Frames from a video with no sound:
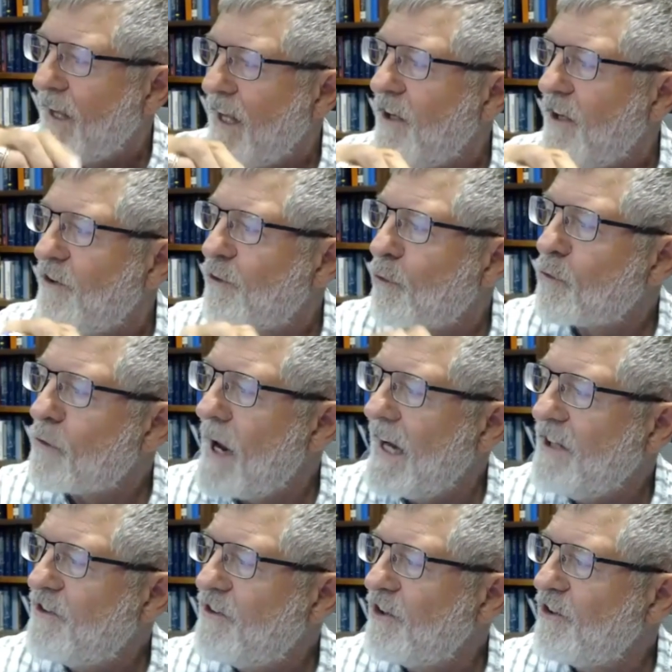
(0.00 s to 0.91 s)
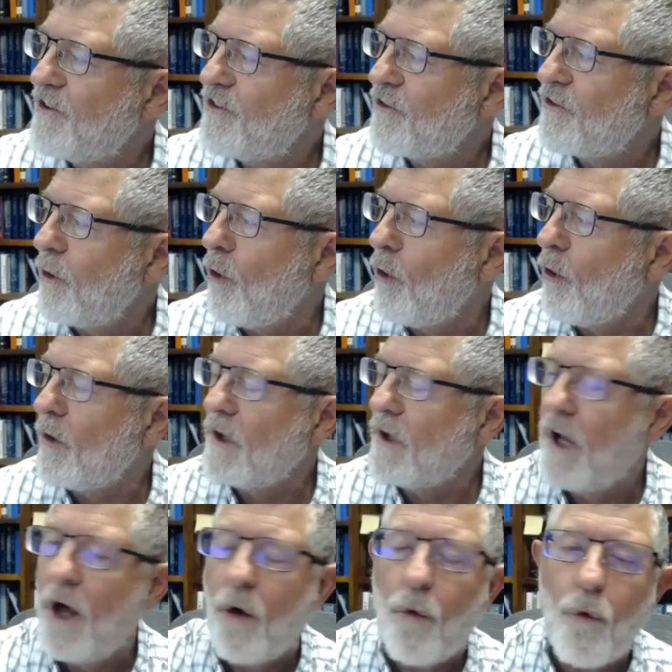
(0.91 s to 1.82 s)
his righteous
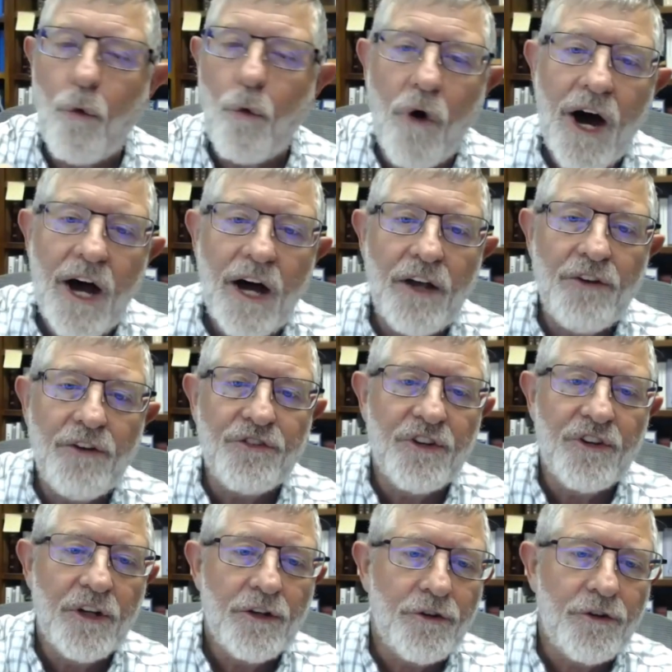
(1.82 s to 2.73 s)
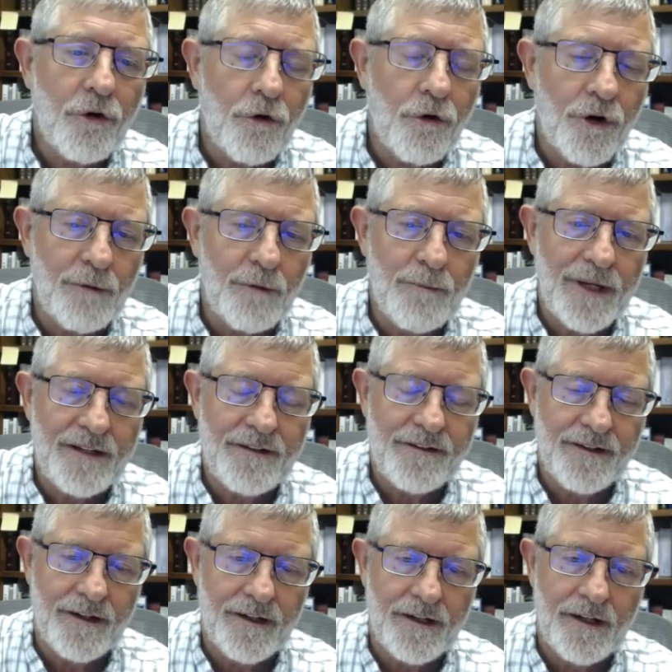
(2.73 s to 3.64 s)
soul was
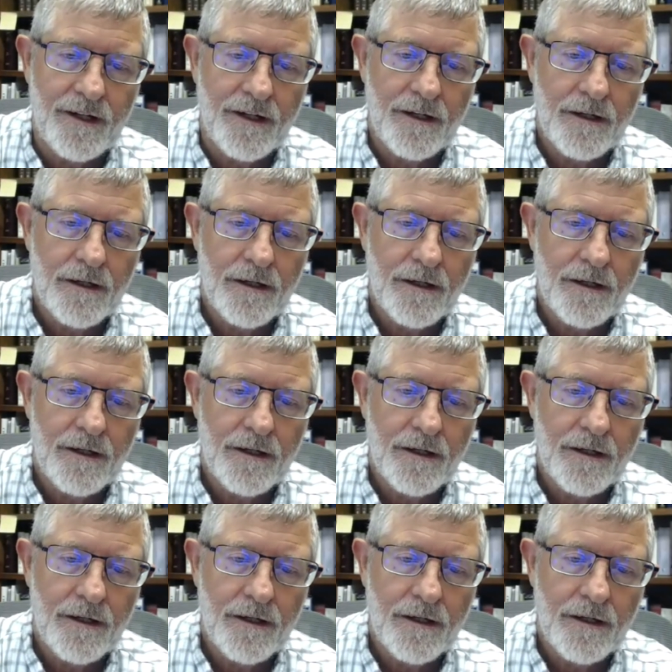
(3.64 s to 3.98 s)
tormented.